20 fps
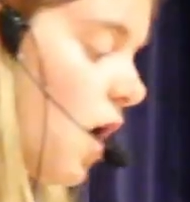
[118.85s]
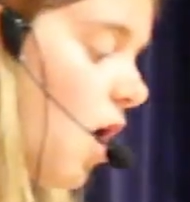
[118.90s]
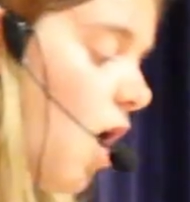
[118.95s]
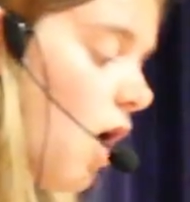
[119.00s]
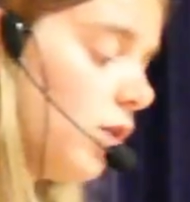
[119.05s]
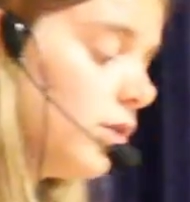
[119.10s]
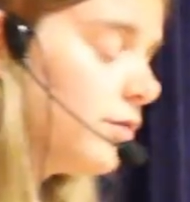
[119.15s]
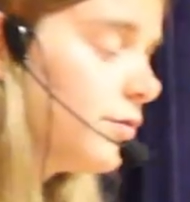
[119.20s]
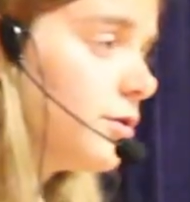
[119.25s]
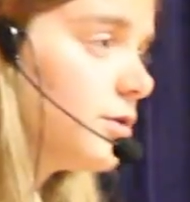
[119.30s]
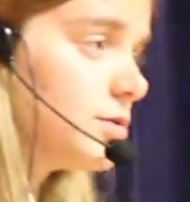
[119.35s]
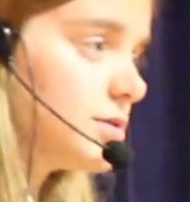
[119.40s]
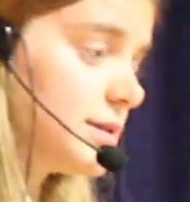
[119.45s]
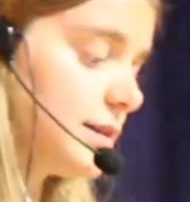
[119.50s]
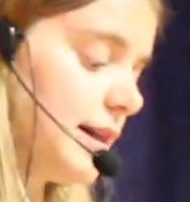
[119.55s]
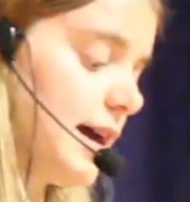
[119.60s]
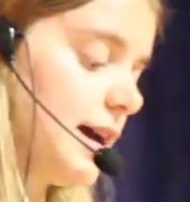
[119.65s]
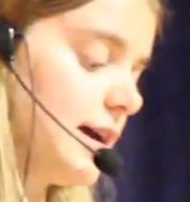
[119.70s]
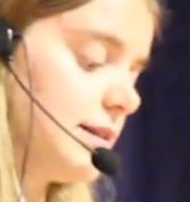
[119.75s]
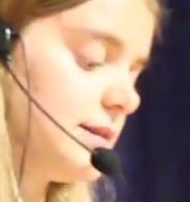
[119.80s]
All of those
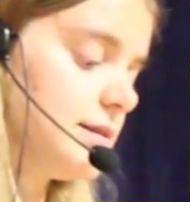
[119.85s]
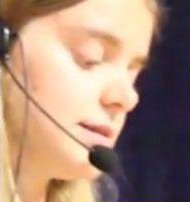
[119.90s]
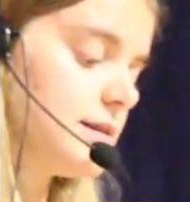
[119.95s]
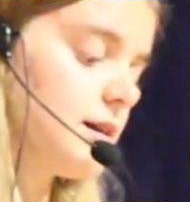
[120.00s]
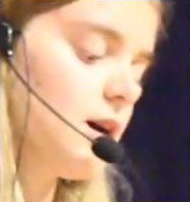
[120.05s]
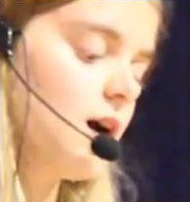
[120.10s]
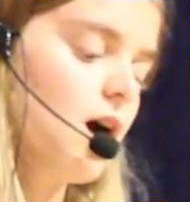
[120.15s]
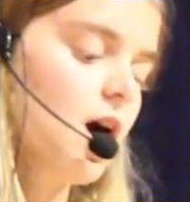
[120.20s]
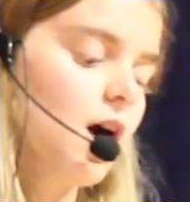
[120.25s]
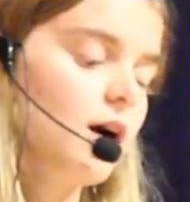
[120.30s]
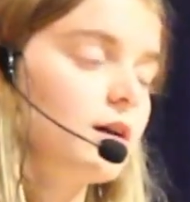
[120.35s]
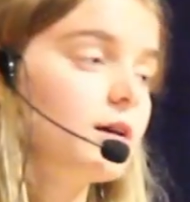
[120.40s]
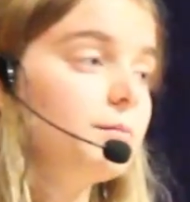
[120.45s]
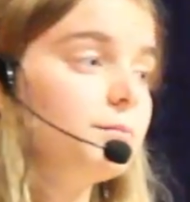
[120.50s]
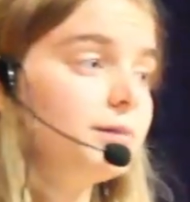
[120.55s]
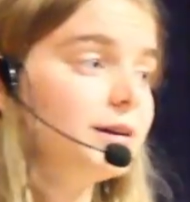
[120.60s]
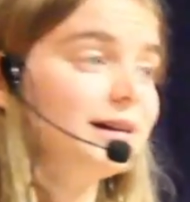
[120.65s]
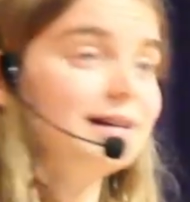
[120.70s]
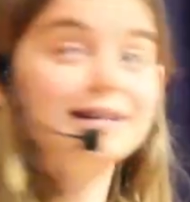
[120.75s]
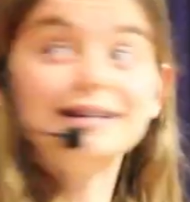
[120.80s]
lands are
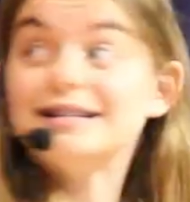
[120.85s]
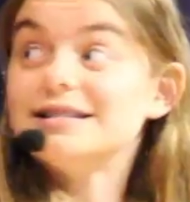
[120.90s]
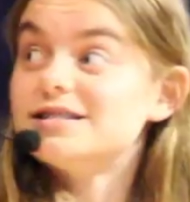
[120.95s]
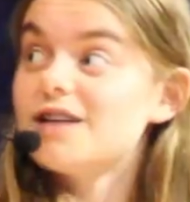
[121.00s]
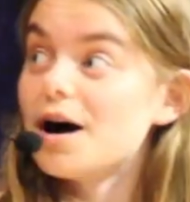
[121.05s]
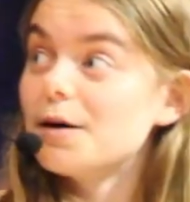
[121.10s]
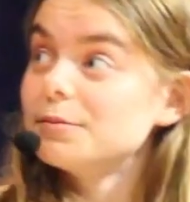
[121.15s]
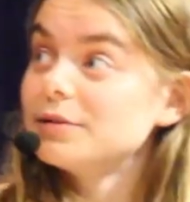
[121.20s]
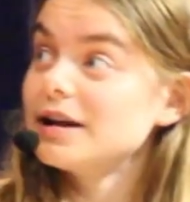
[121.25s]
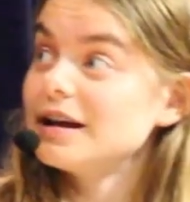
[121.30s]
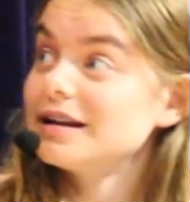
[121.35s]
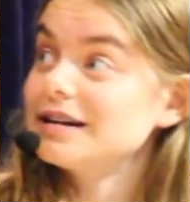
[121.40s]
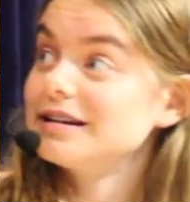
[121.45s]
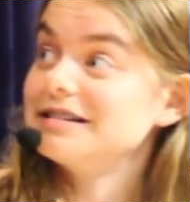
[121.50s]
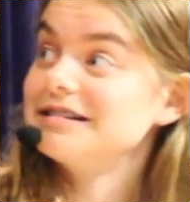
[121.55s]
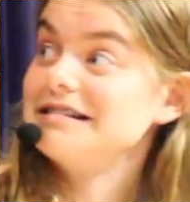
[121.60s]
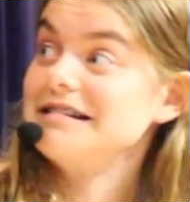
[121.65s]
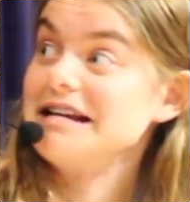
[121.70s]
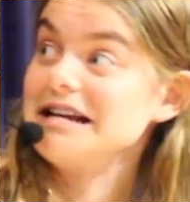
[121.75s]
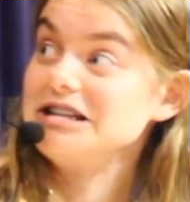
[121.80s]
completely
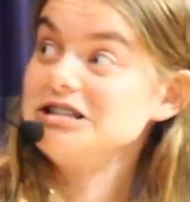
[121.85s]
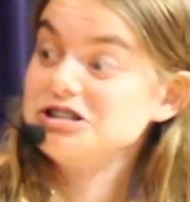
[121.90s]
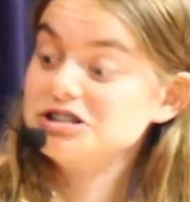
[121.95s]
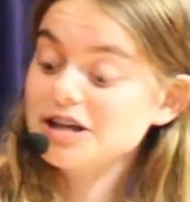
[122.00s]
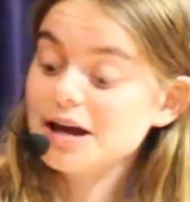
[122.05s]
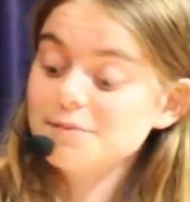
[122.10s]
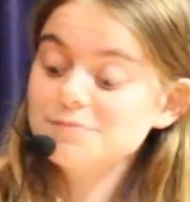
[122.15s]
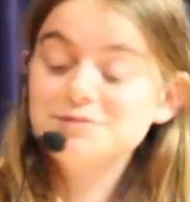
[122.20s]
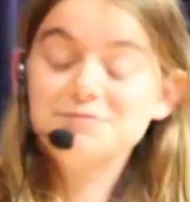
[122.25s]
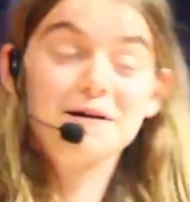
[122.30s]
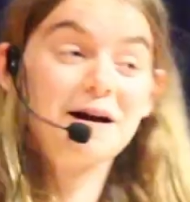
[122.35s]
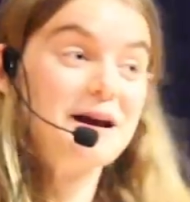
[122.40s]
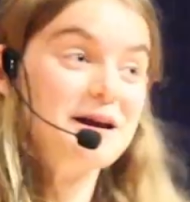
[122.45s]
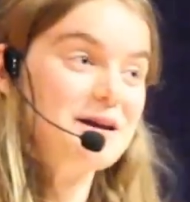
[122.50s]
dominated and shaped by